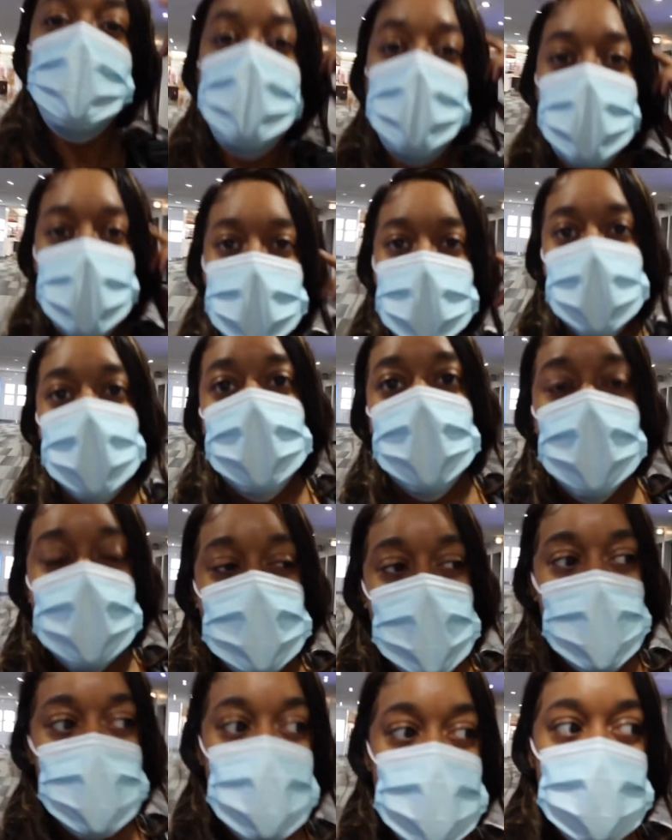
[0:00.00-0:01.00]
hey guys
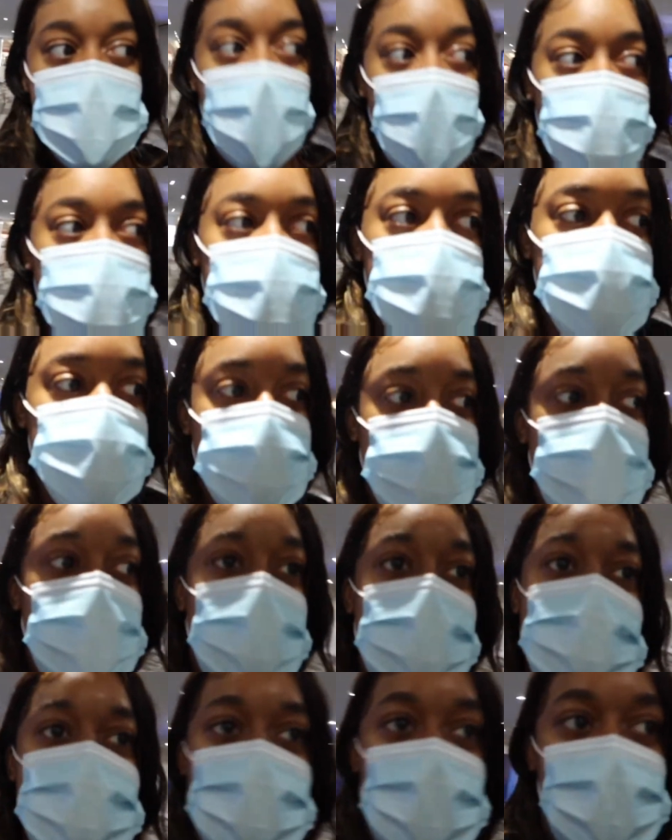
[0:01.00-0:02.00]
i just got through
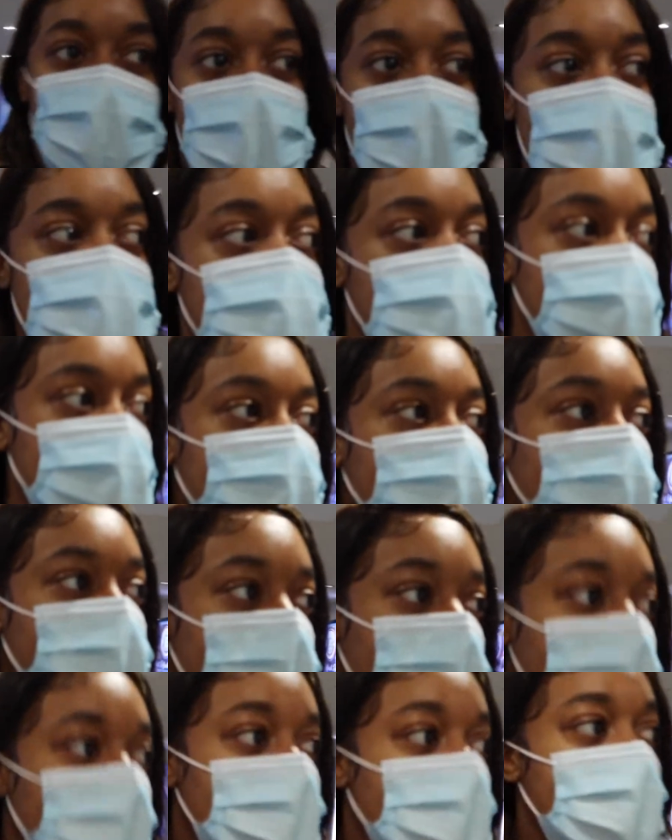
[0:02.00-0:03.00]
tsa
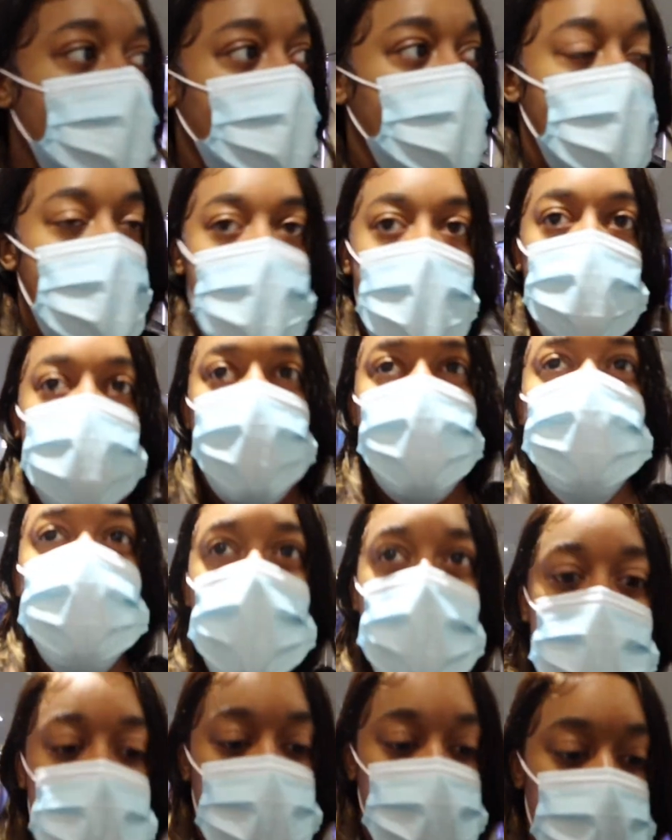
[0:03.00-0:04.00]
and i'm about to
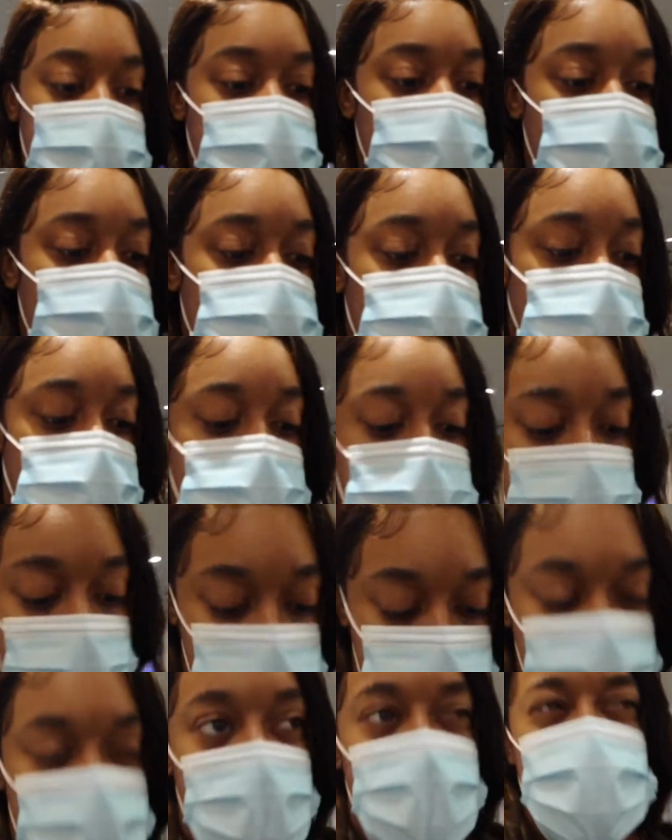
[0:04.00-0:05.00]
board so my
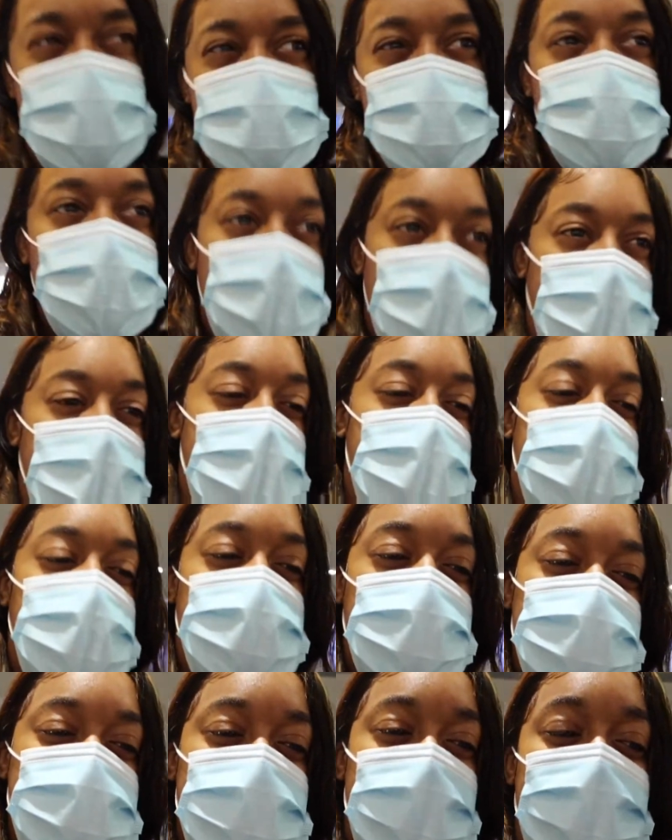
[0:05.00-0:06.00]
flight
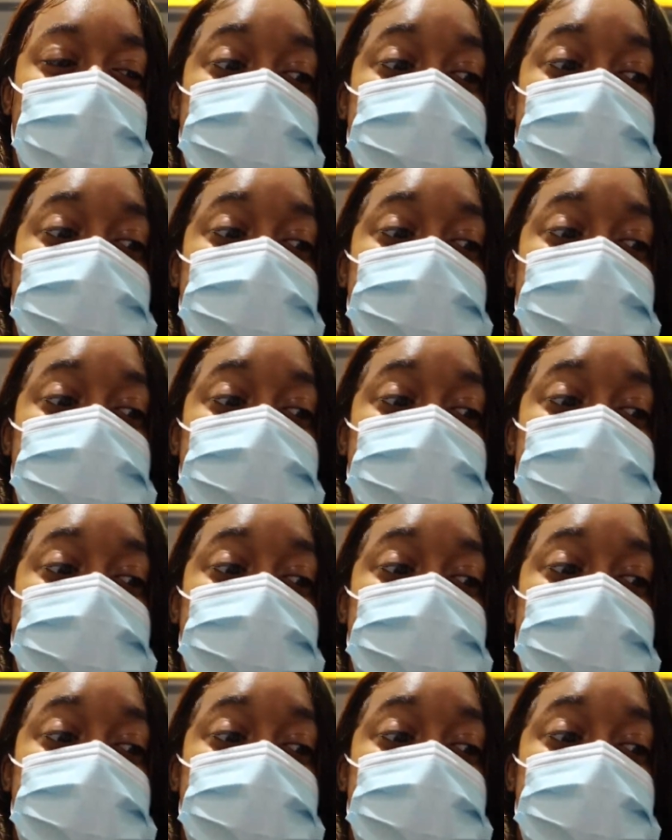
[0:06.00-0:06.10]
boards at